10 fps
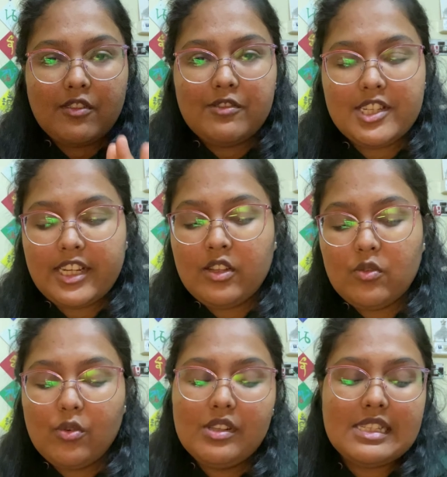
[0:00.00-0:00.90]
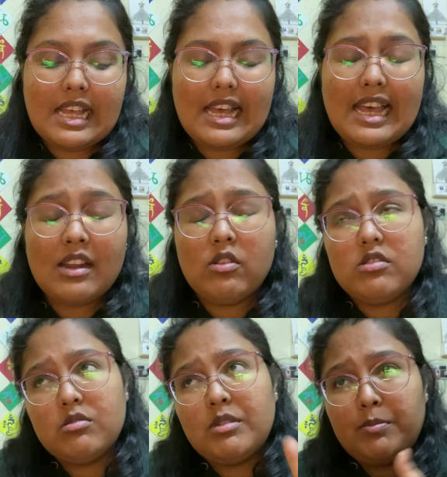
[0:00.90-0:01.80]
of setting goals and
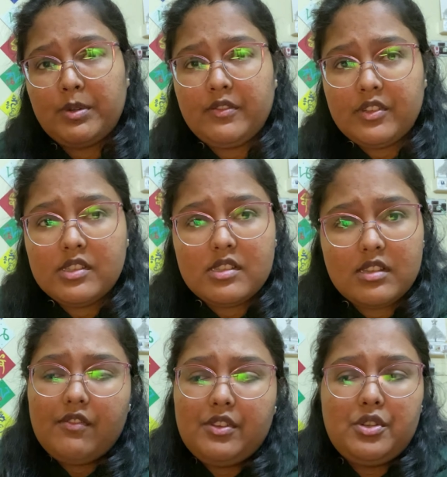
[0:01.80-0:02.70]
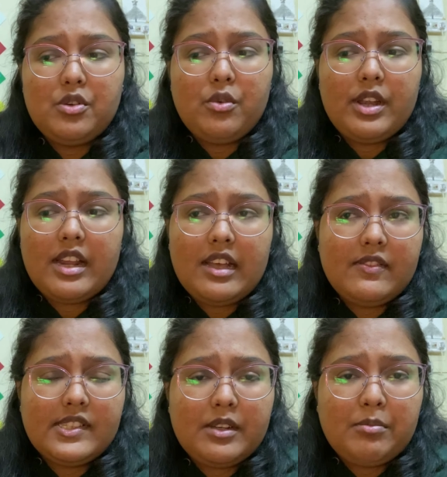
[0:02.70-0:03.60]
also my my previous video where I have
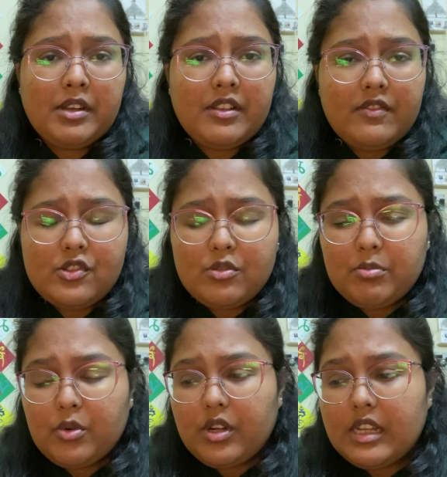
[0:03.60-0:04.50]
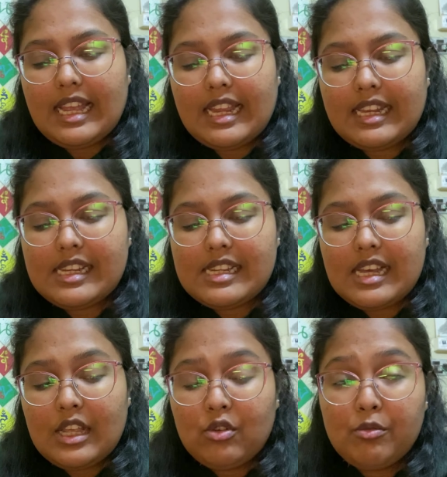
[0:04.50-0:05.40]
set my vision board, and
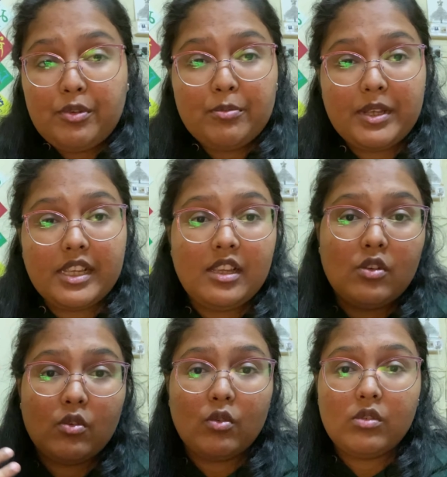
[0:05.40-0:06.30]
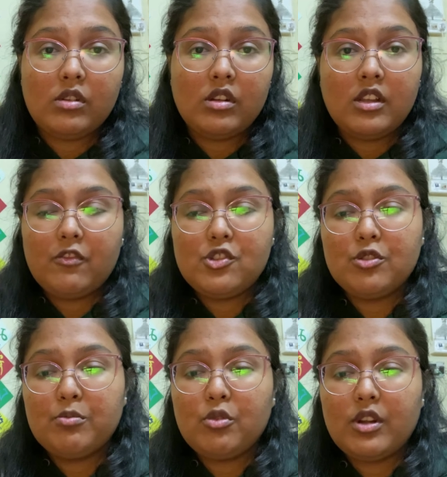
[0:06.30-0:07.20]
I hope you're making your own
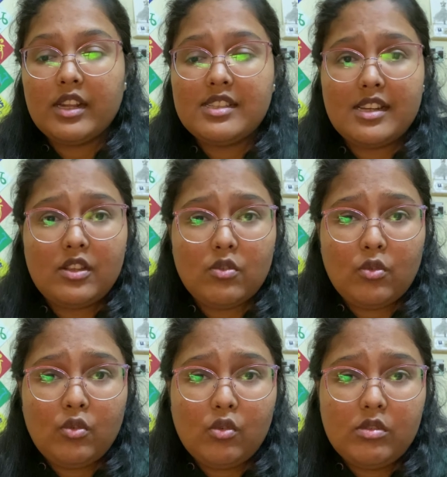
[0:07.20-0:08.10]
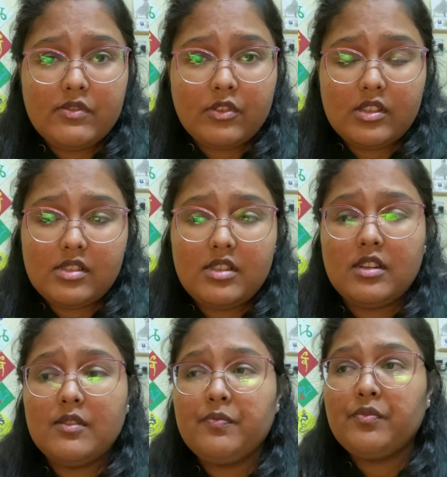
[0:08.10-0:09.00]
vision board and setting your own goals for this
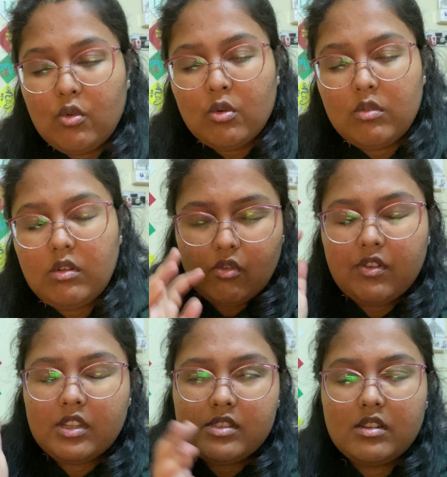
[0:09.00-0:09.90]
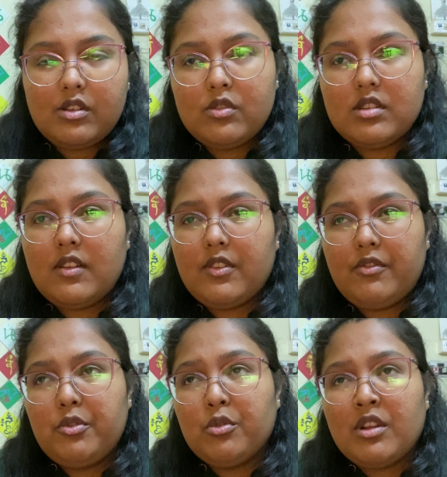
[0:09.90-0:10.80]
year. Don't overexert yourself. If
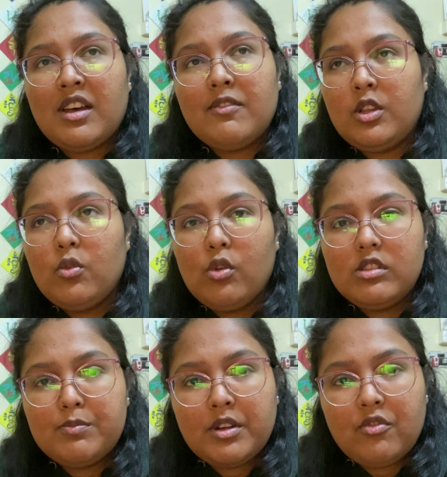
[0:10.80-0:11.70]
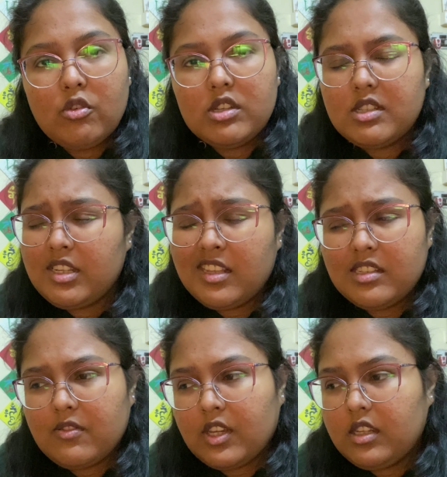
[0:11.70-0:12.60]
you don't have three goals per focus area,
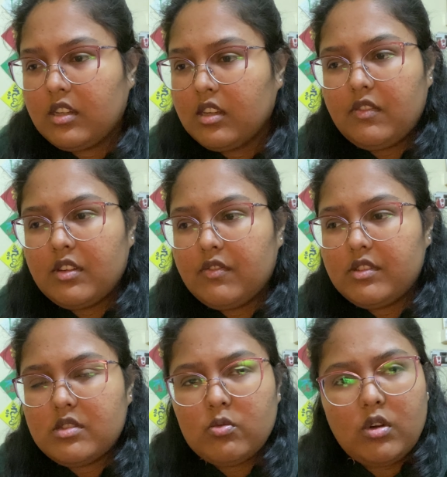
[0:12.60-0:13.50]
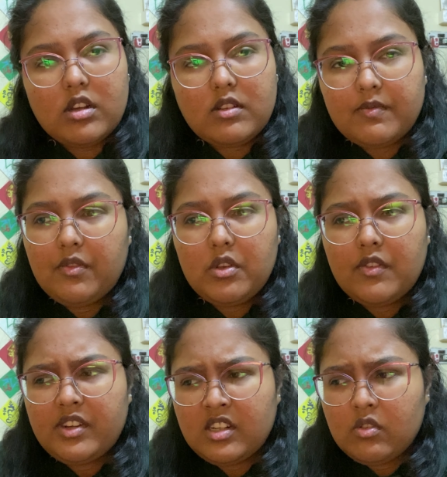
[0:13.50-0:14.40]
that's fine. Even if it's one. If you
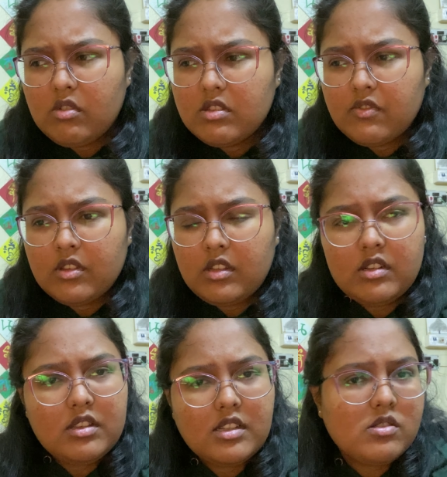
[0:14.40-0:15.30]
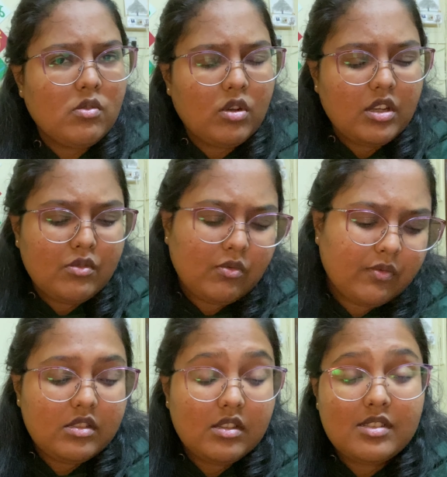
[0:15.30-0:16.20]
have ten goals for the year, that's okay too.
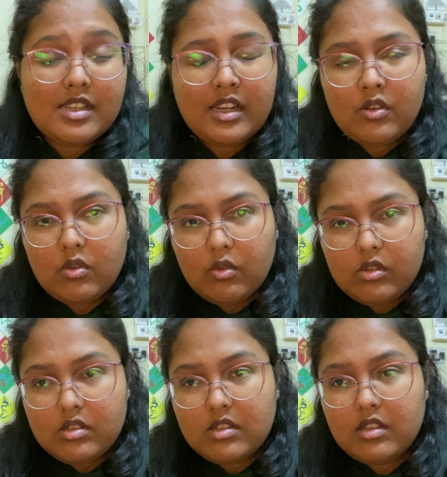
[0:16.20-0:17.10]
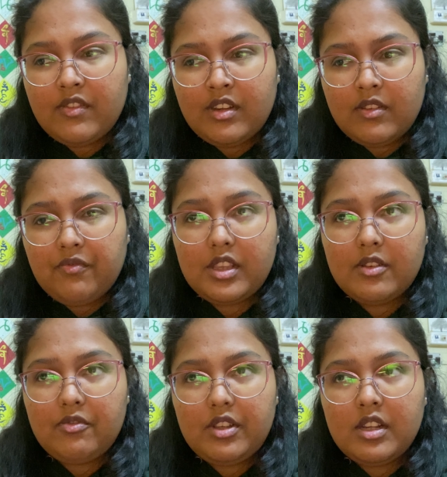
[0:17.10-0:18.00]
Just set your goals. Even if they
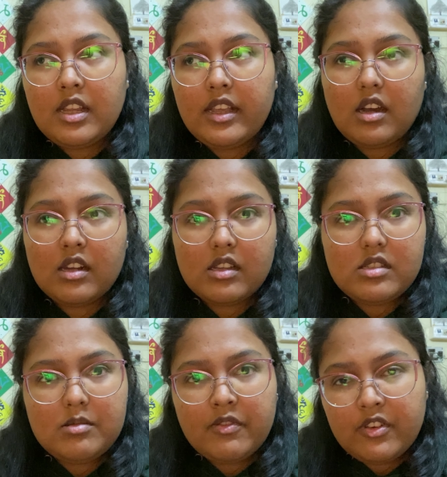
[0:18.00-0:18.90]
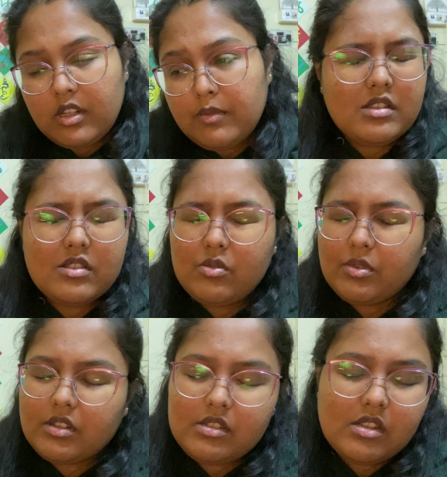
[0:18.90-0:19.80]
feel like unachievable, just do
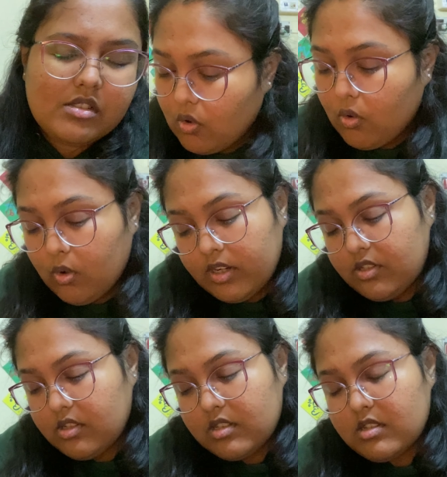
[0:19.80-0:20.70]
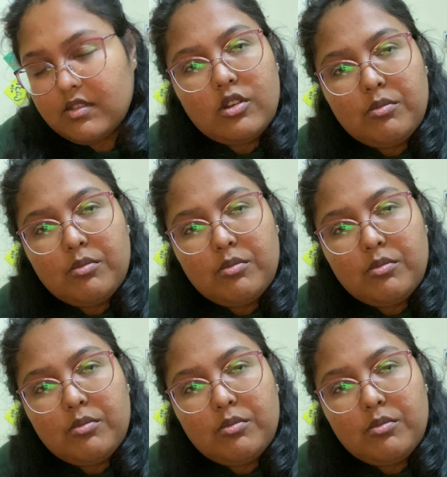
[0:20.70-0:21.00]
it. Just go and just, you know,